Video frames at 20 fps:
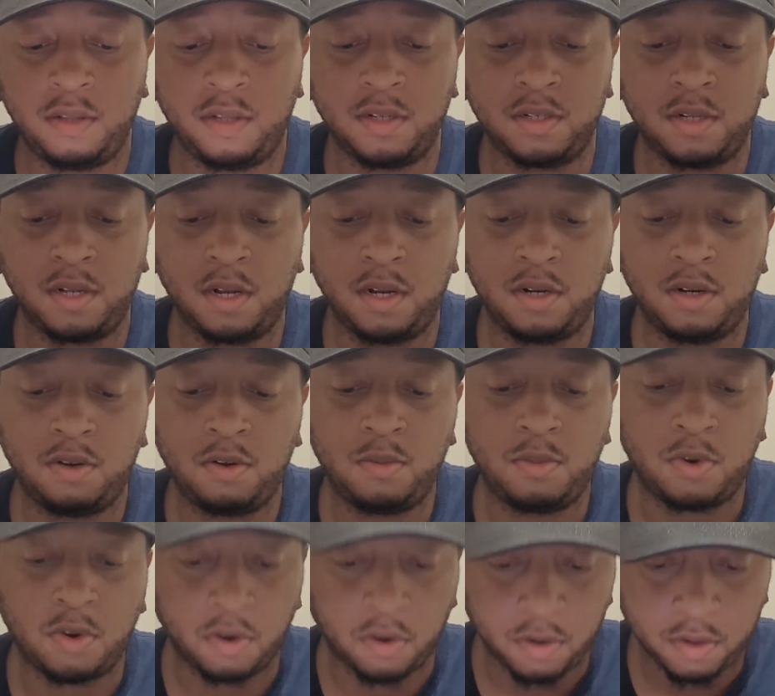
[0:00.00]
this Hundo
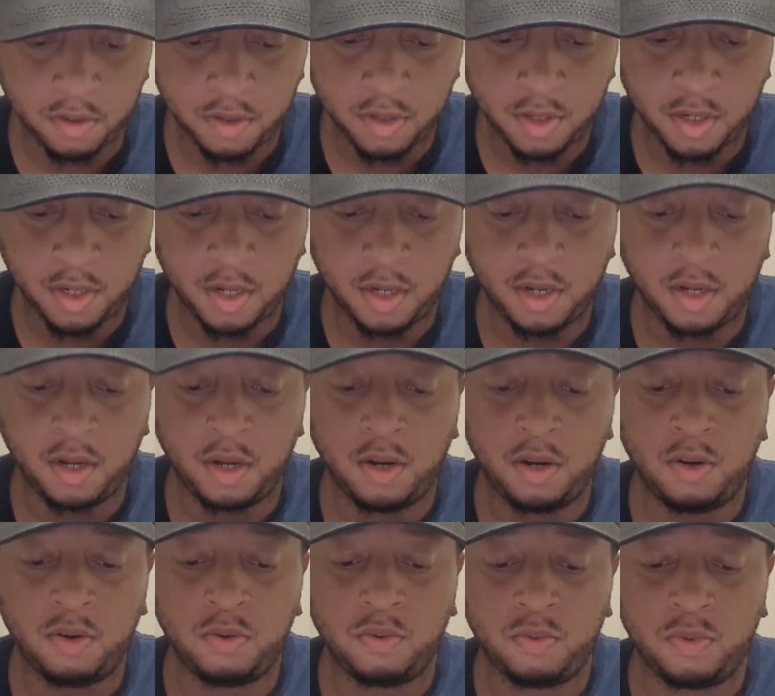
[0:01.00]
Mara,
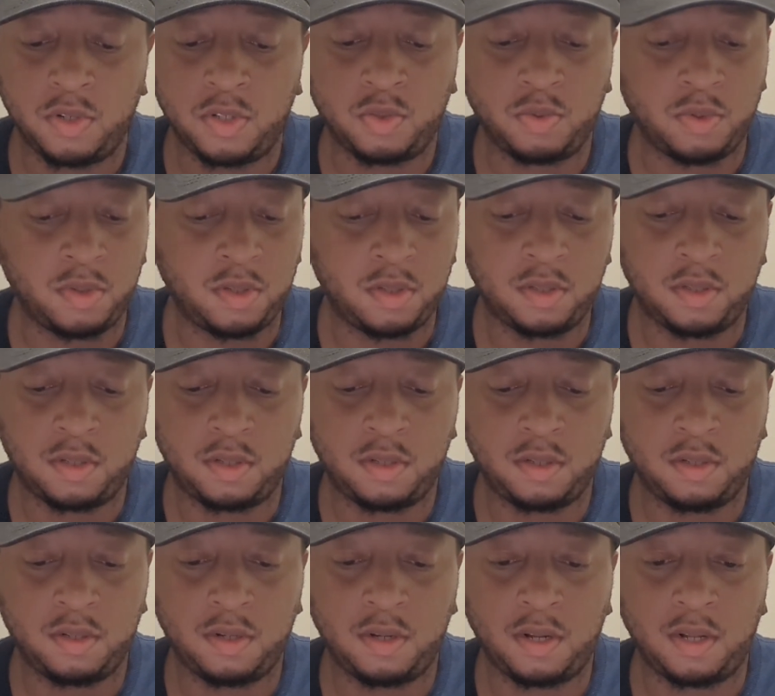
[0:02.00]
which
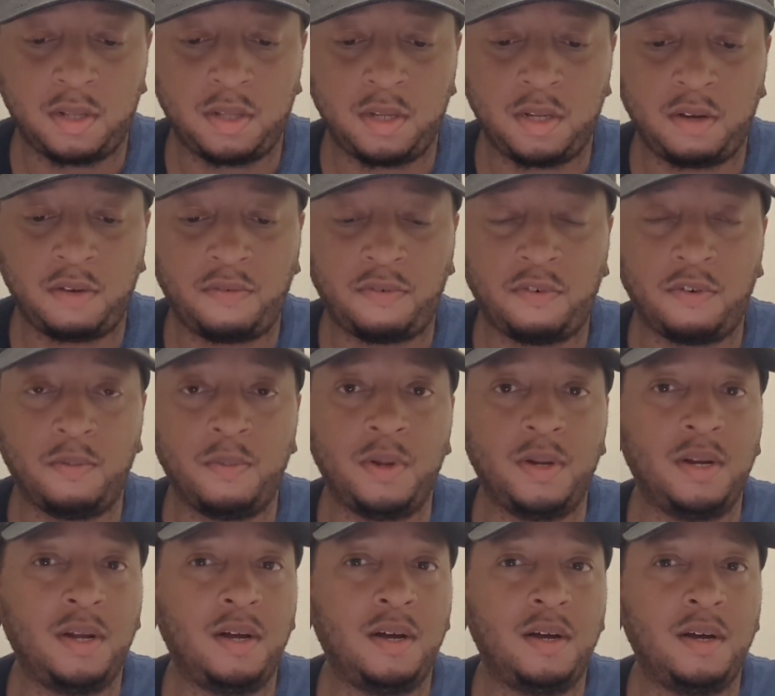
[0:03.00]
was, I think, from
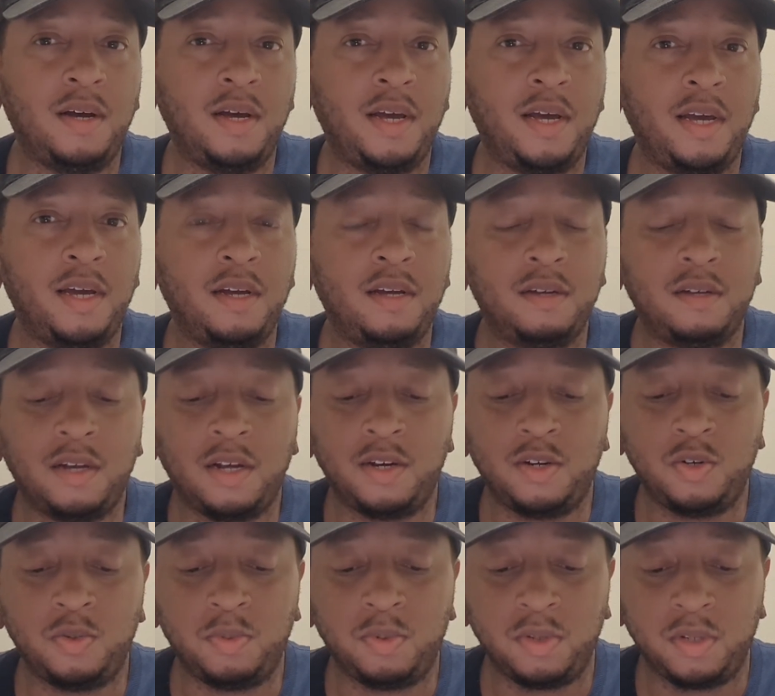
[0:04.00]
an egg,
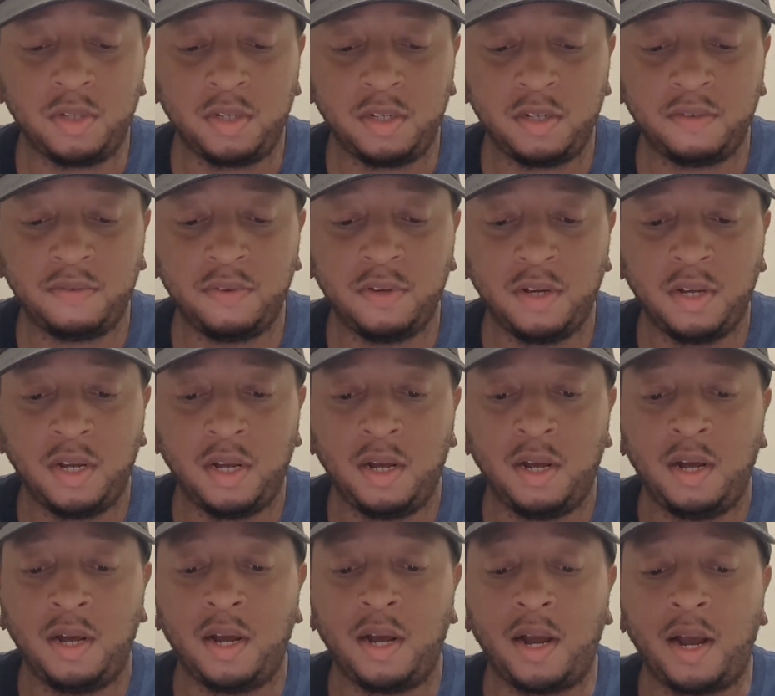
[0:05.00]
I do believe.
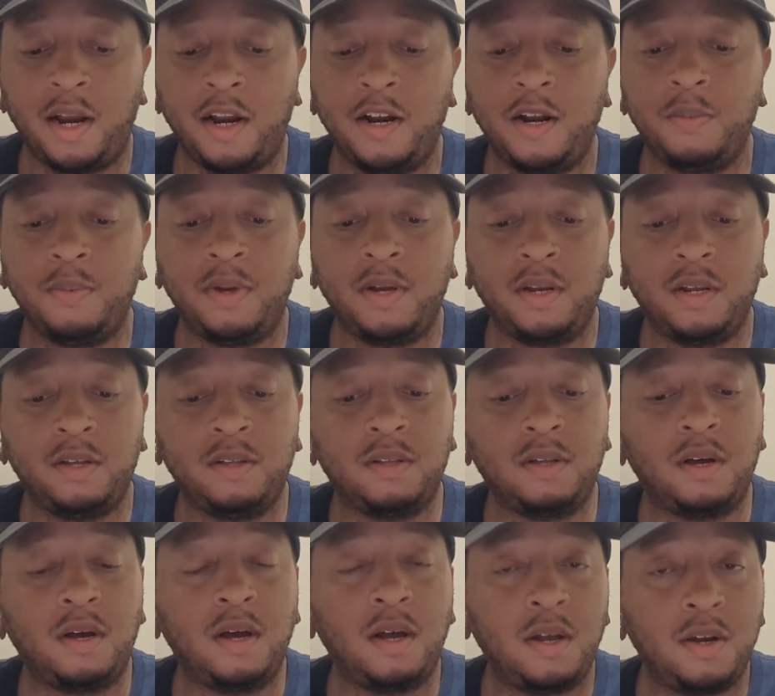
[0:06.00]
I ended up getting
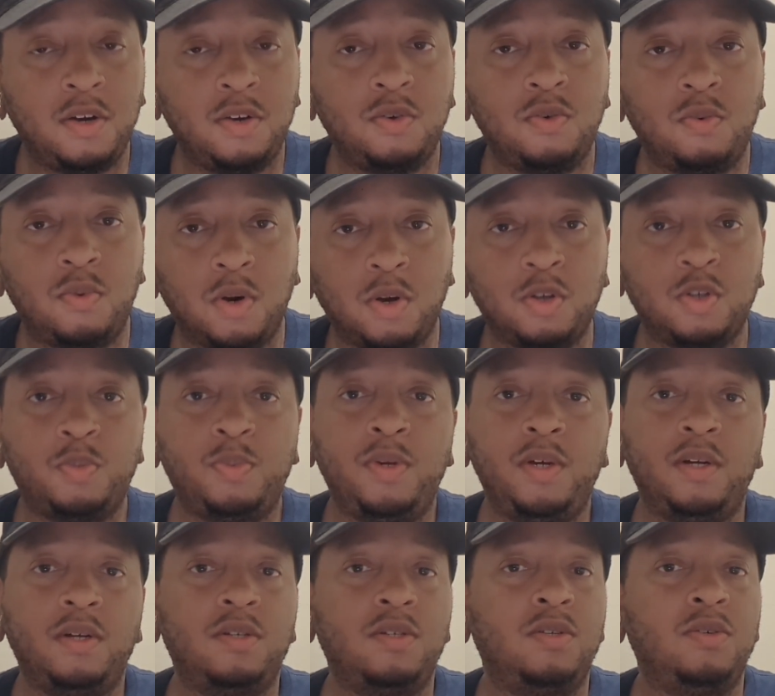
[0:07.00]
the Hundo World's
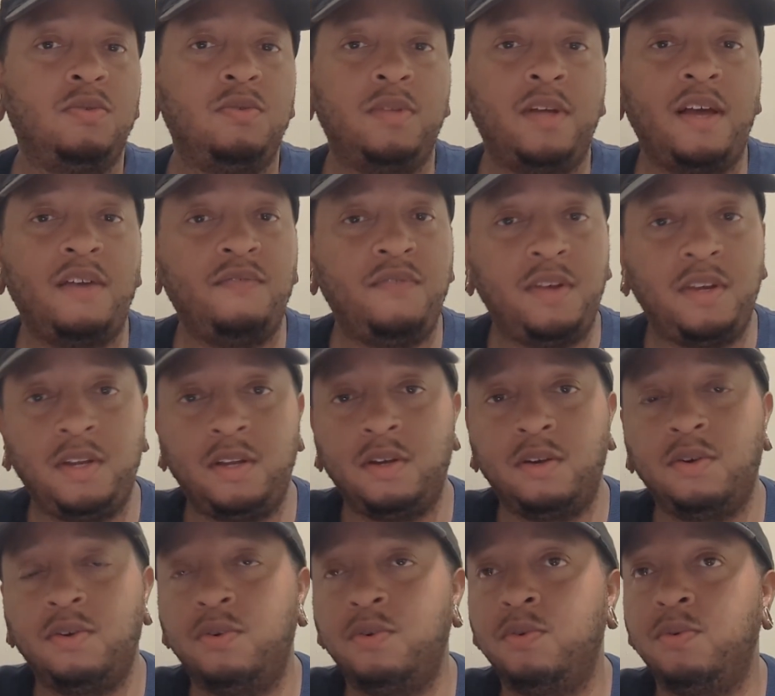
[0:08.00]
Pikachu. That
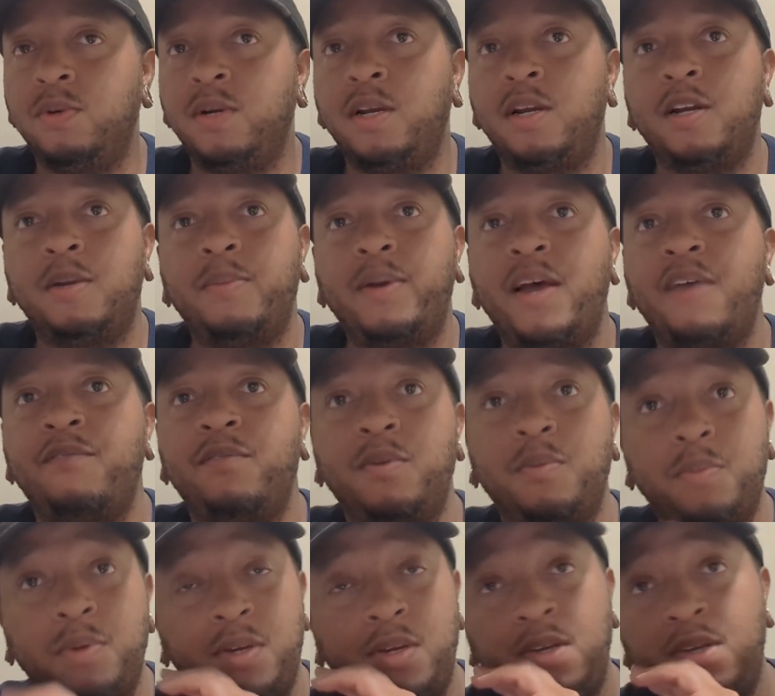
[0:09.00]
video ended up having
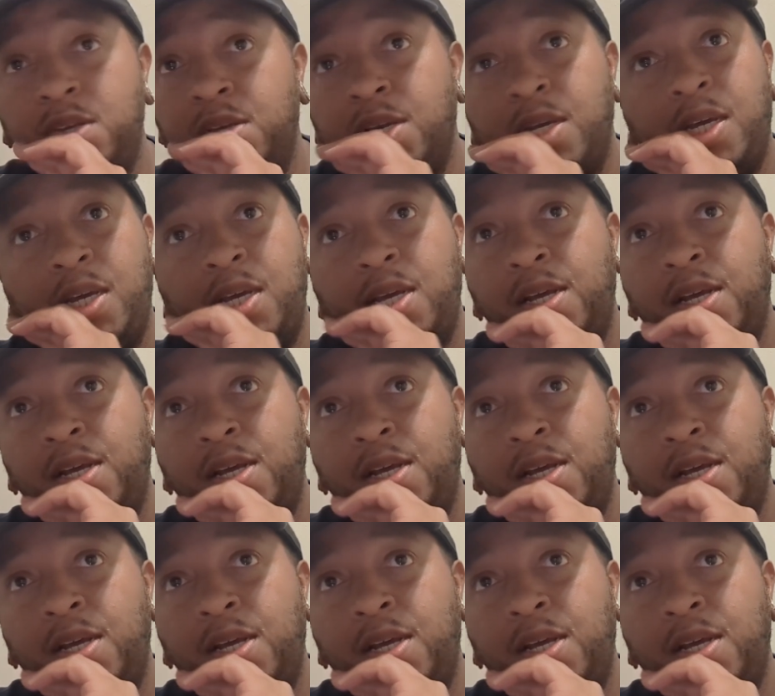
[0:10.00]
to be